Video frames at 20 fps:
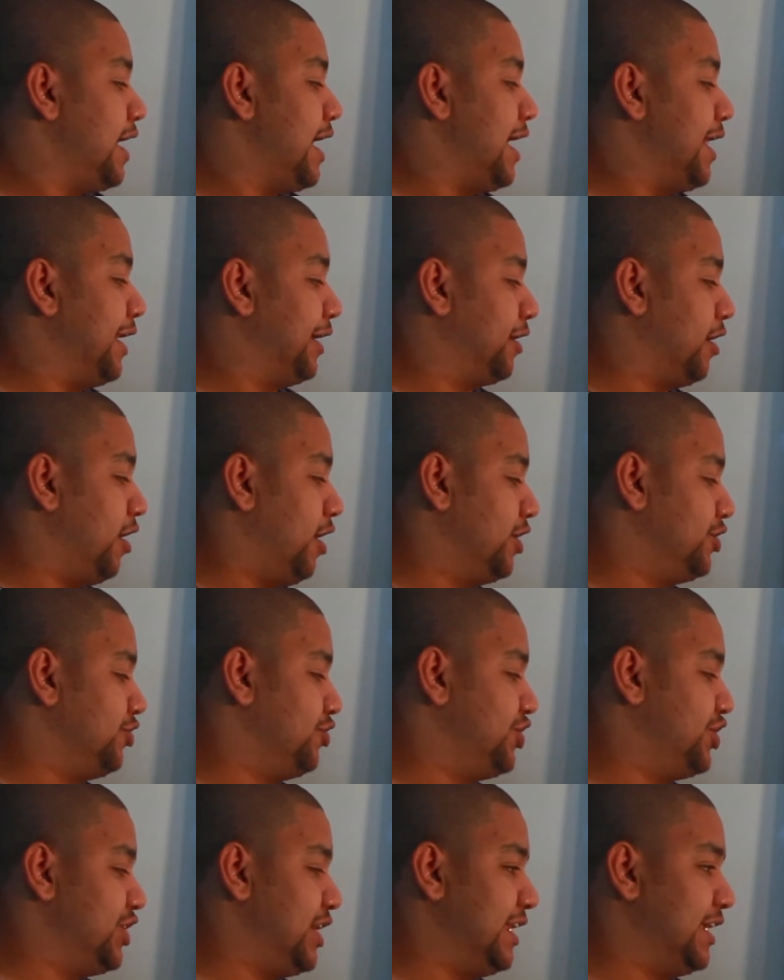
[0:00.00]
And
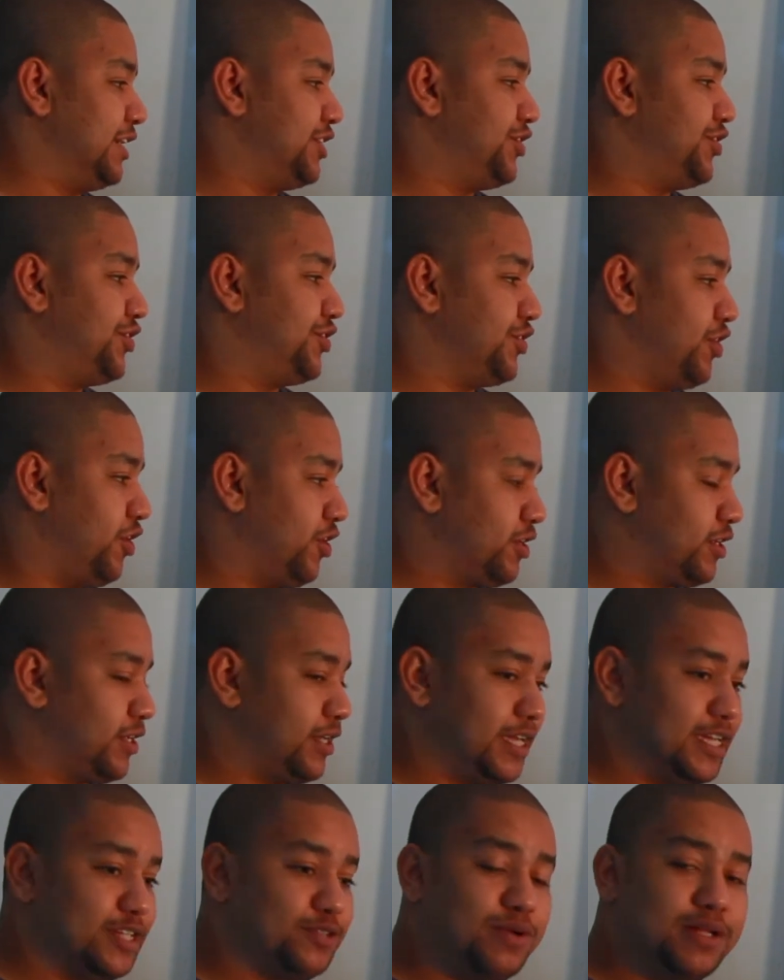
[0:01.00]
cardiogenic shock
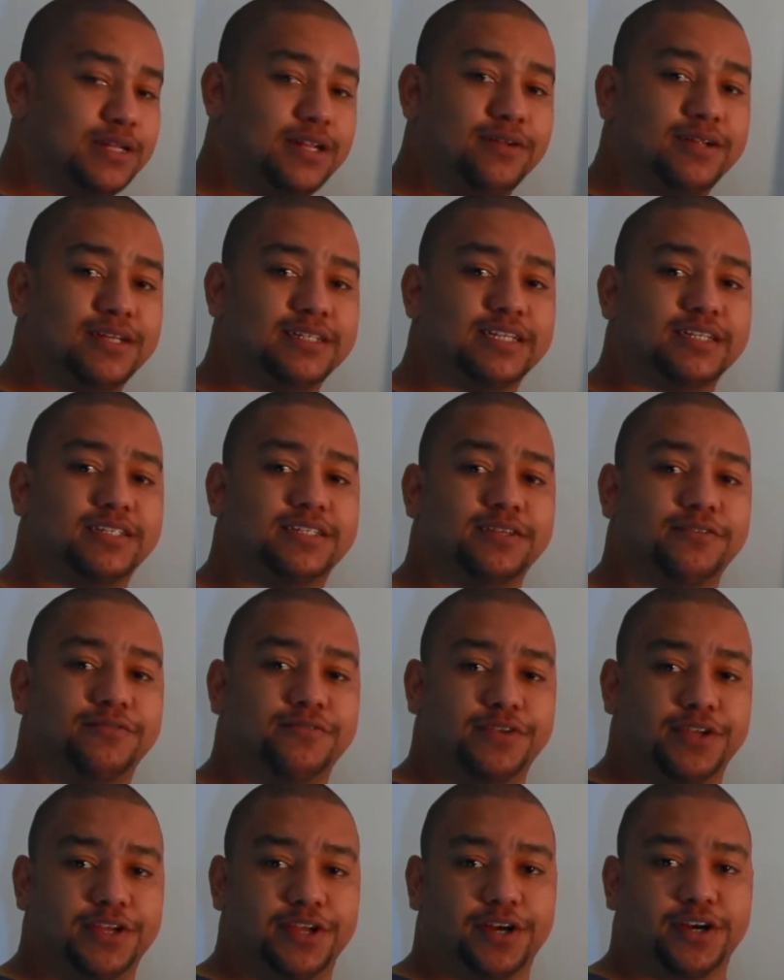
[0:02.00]
is when there is a
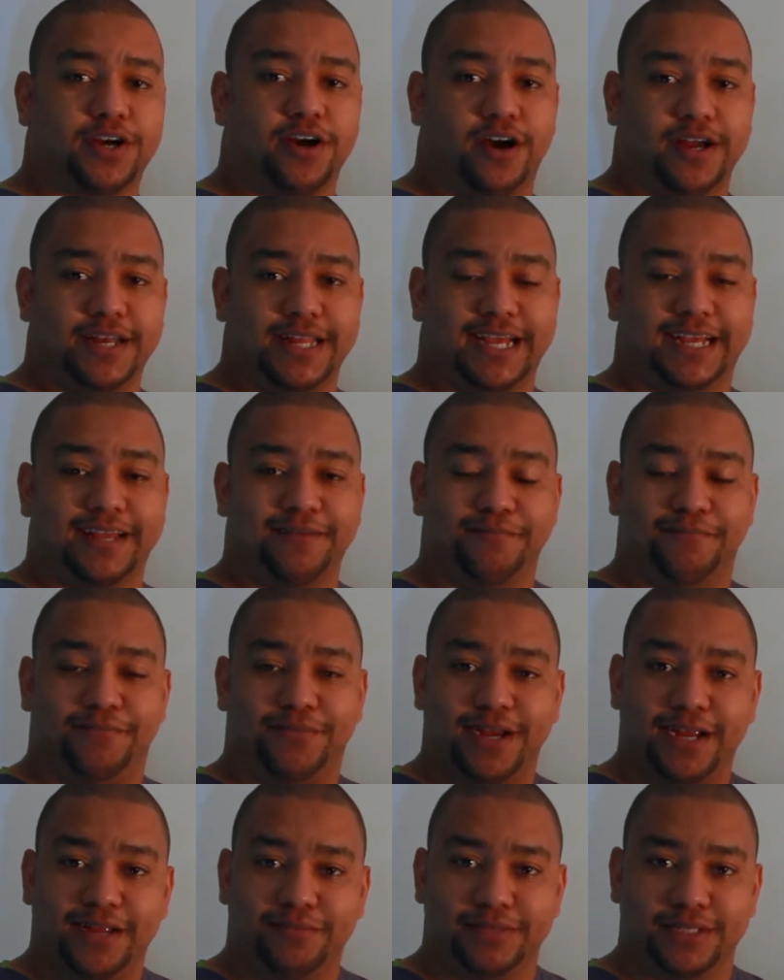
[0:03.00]
severe cardiac
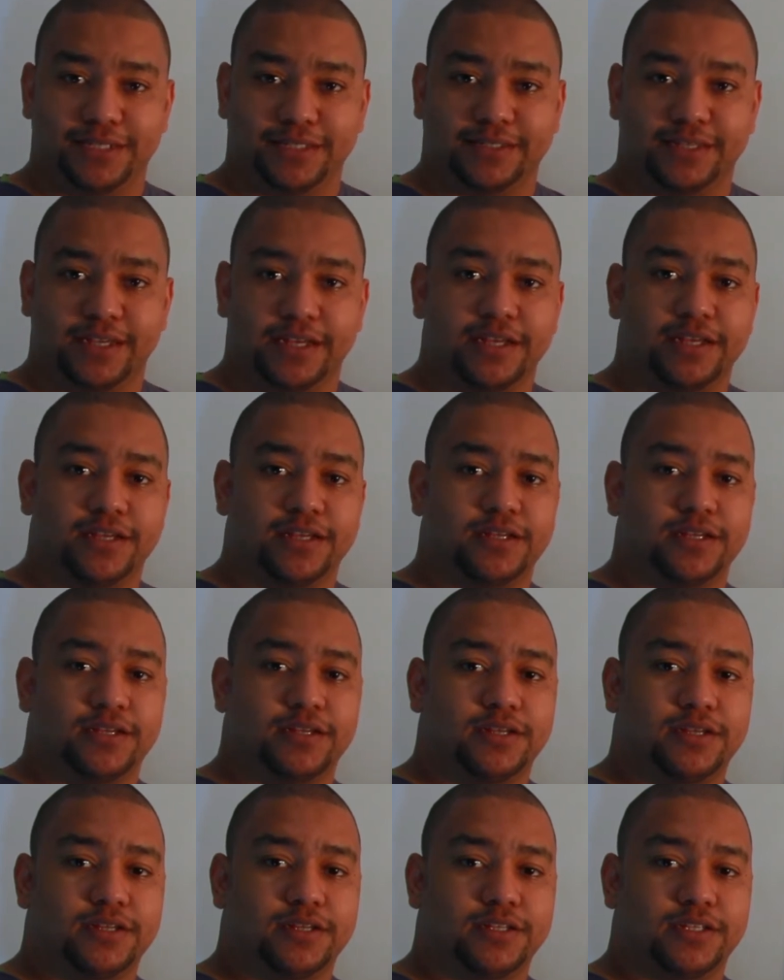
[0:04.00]
impairment,
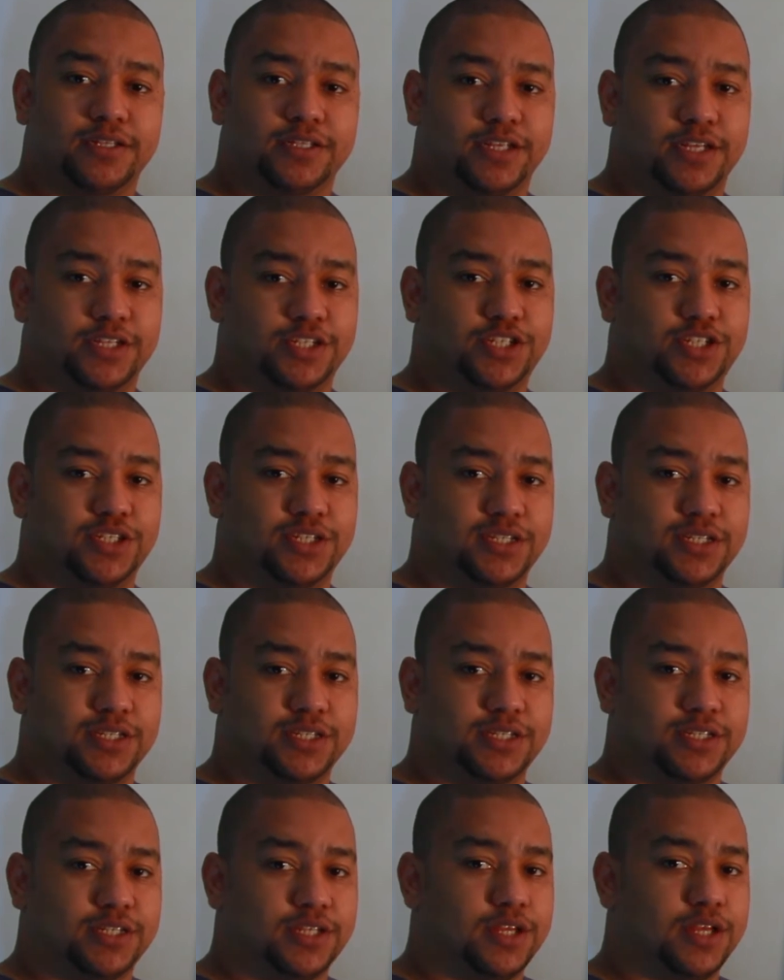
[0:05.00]
such
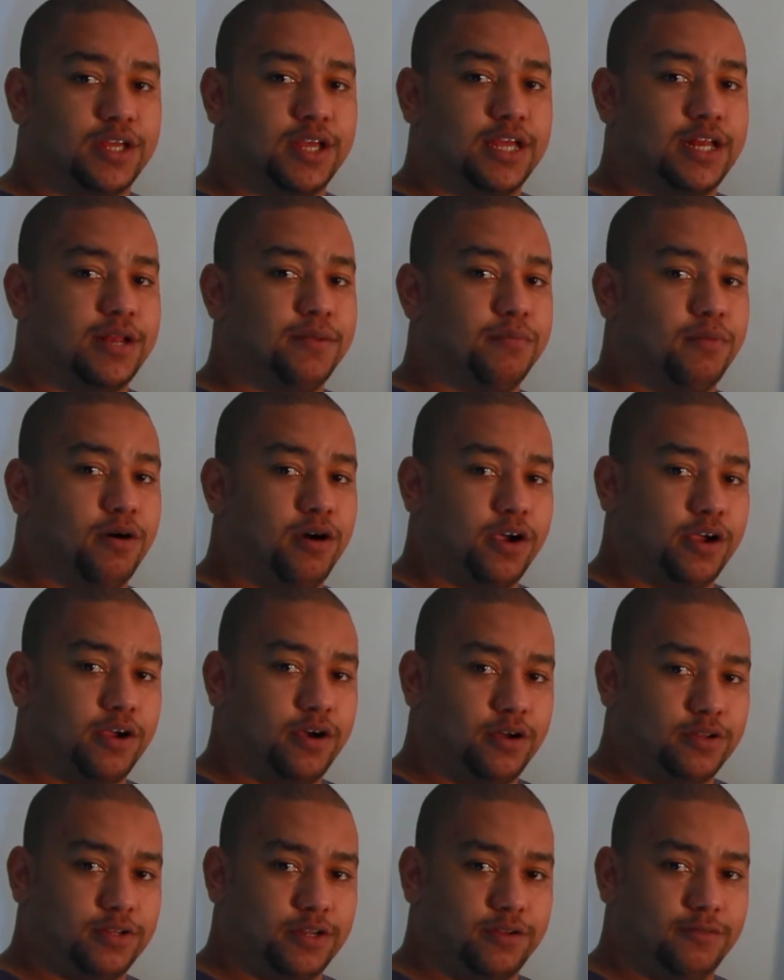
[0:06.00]
as in a
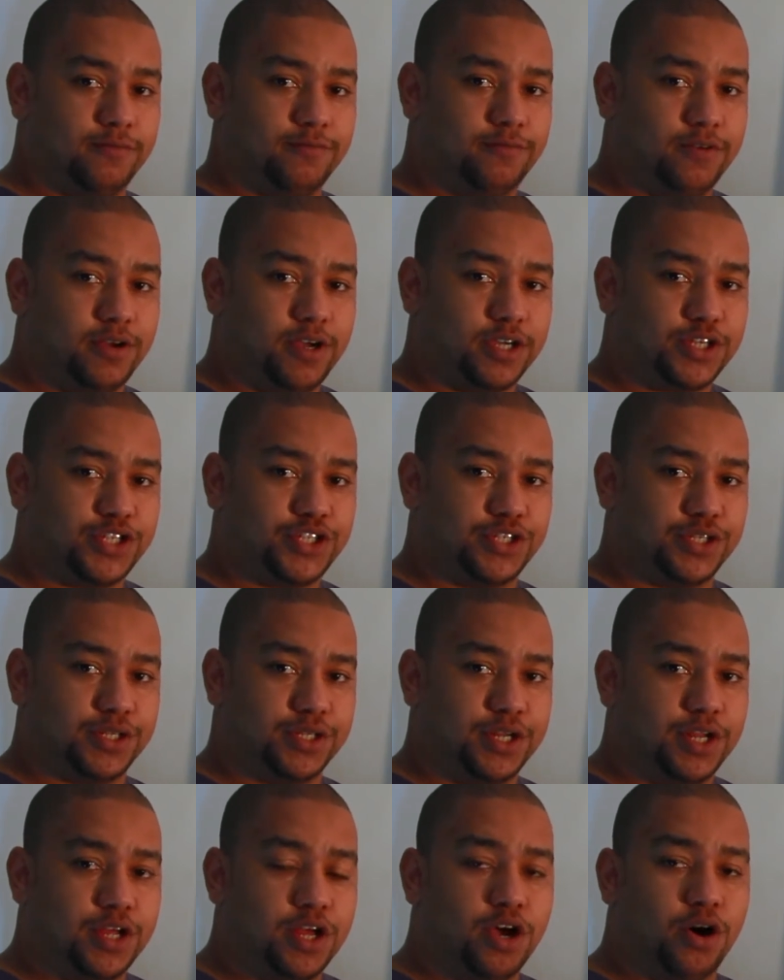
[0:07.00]
myocardial
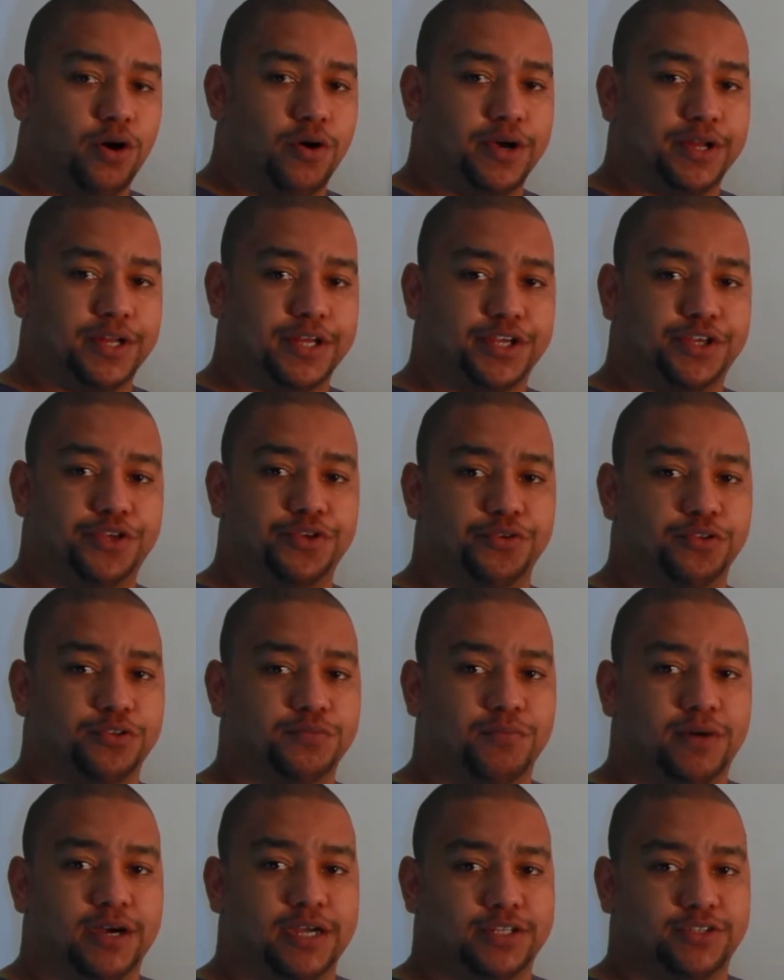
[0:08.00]
infarction or an acute
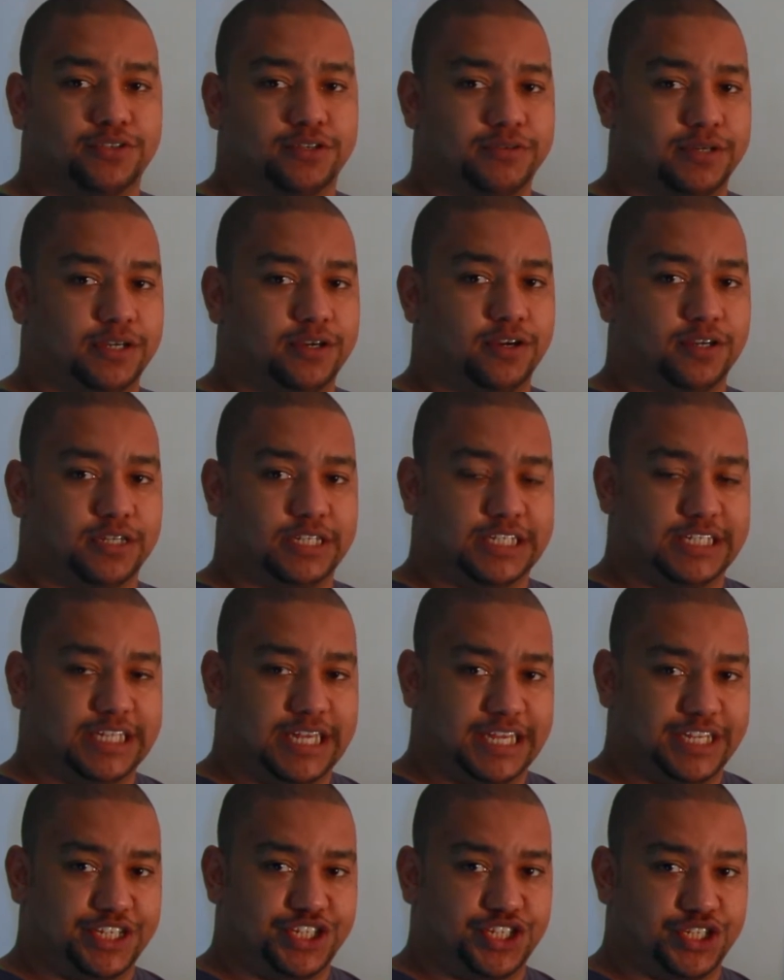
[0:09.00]
mitral
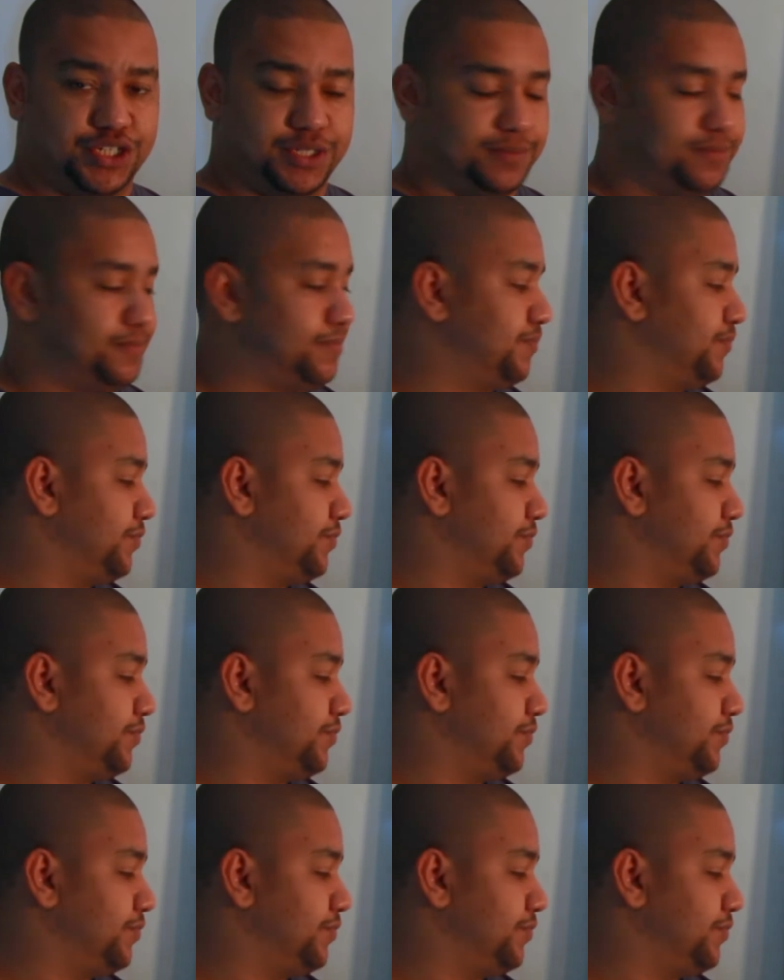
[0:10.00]
regurgitation